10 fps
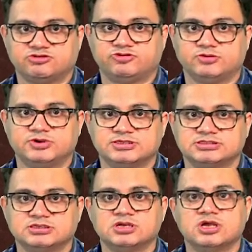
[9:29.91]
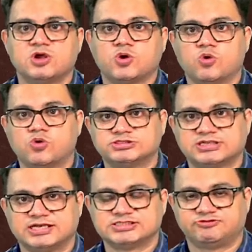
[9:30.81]
web is the Cohen's
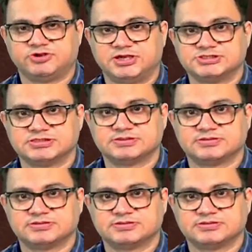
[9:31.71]
classification.